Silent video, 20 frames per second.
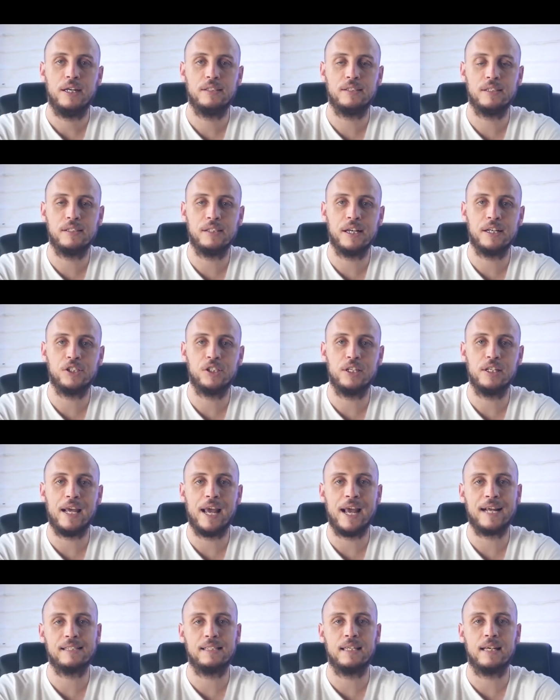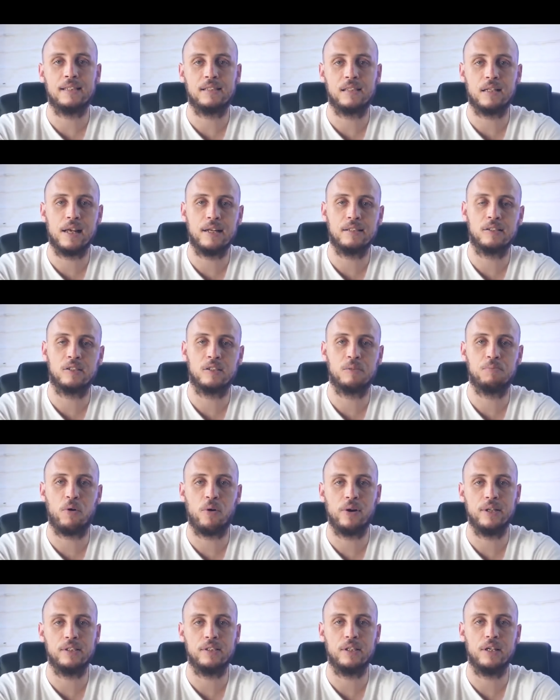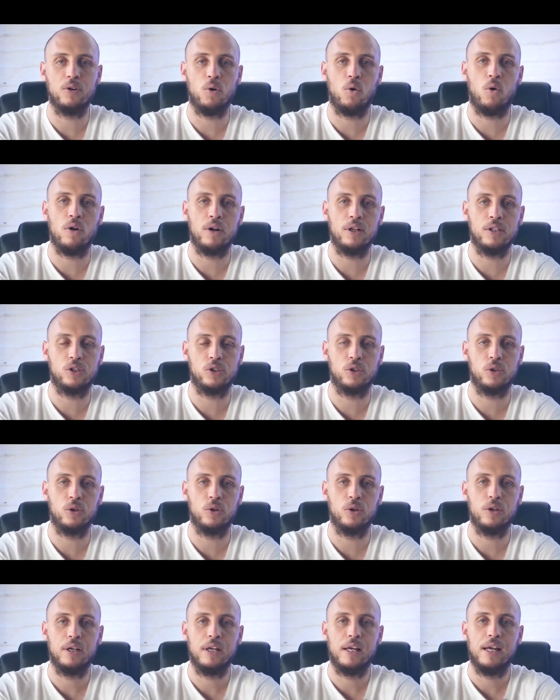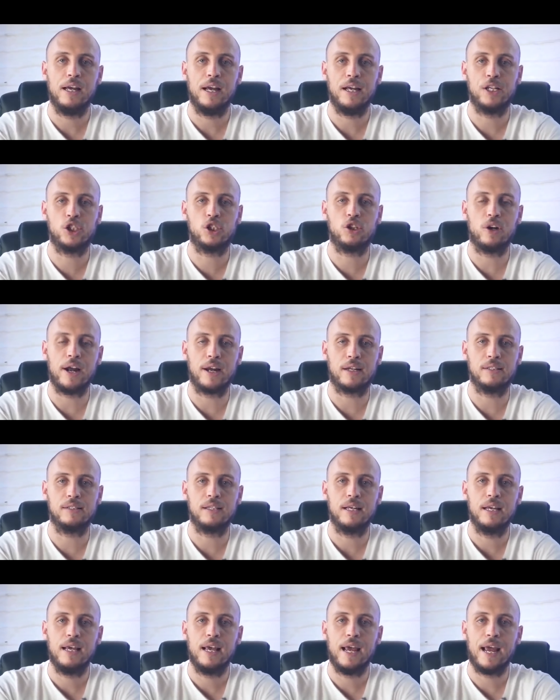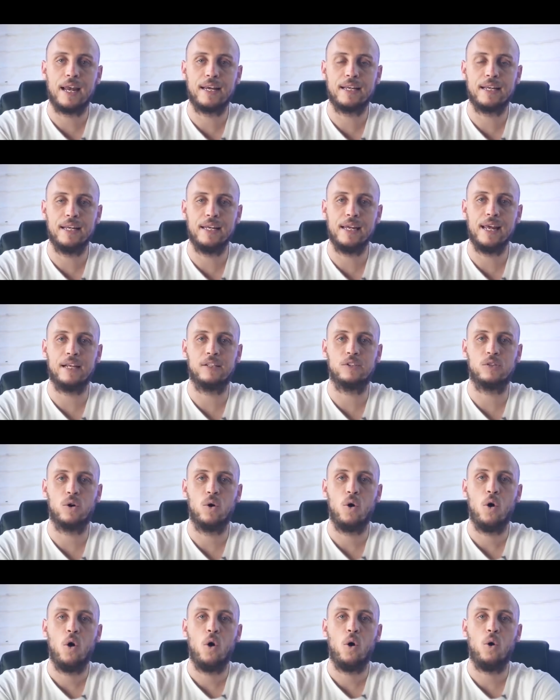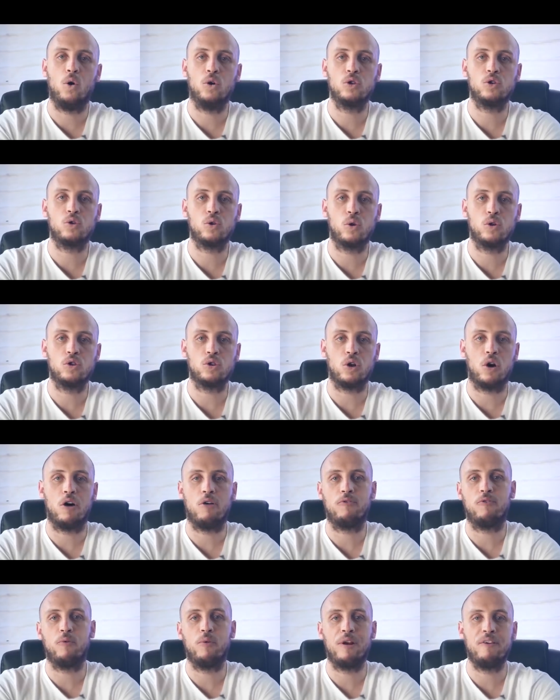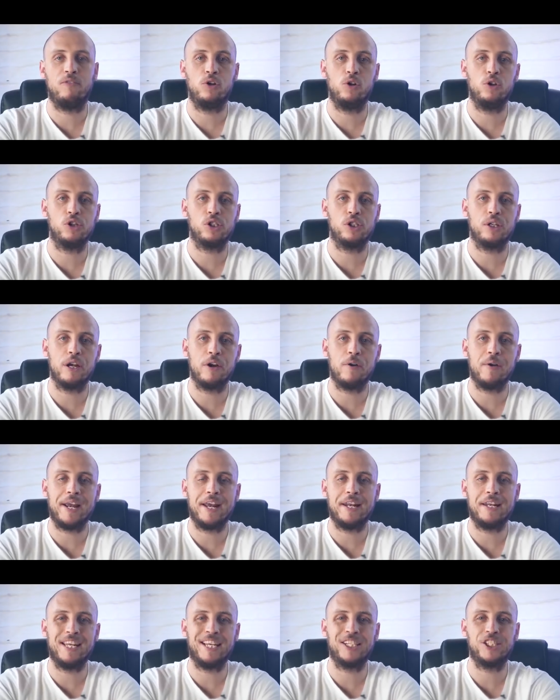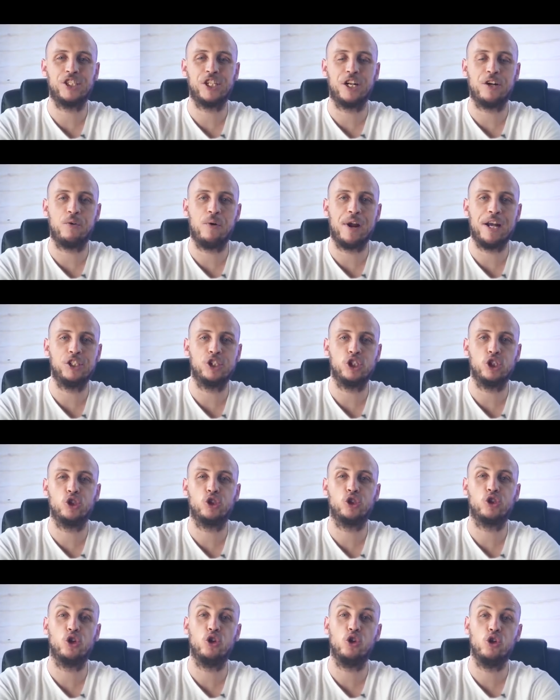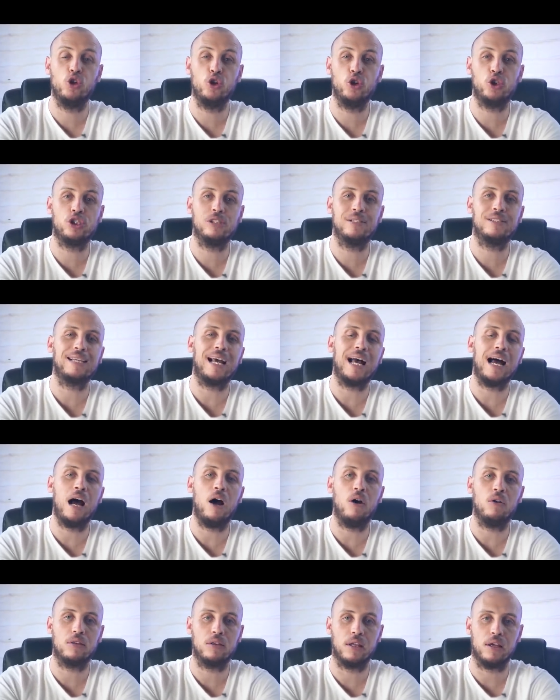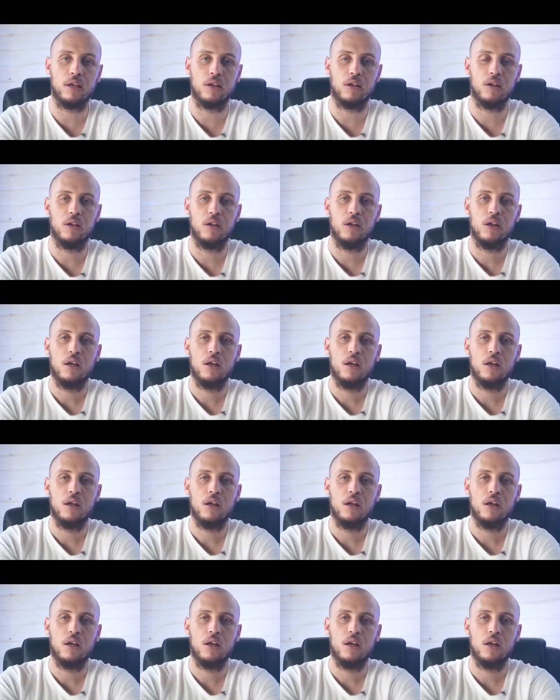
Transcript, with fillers: is essentially acting as a nexus point in order to attract and connect all sorts of revolutionary and next generation solutions out there